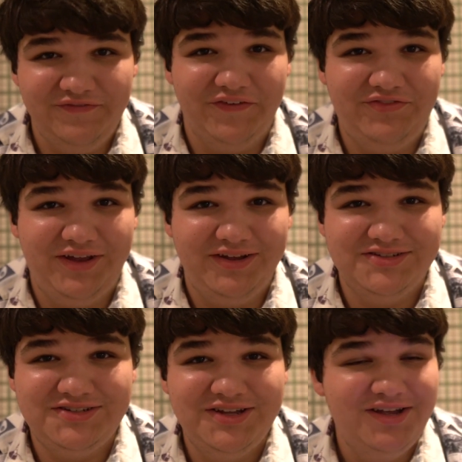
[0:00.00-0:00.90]

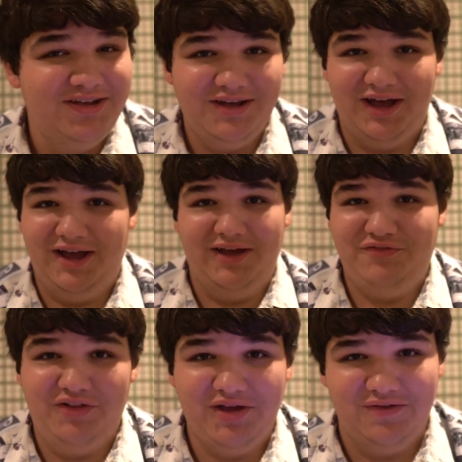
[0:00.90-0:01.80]
50's. I
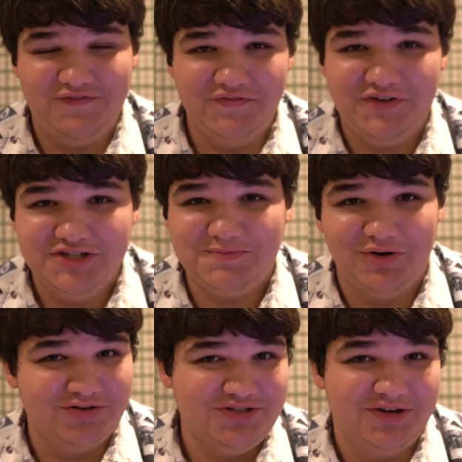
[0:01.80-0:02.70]
feel like a 50's
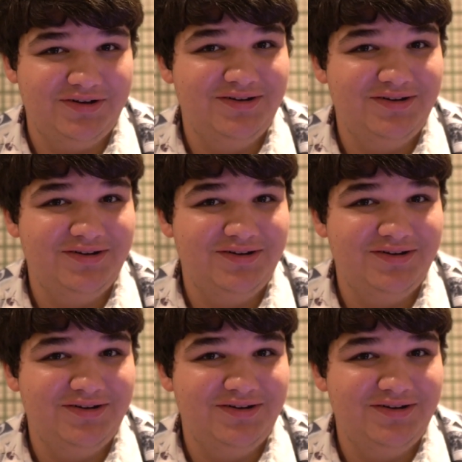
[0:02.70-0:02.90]
person.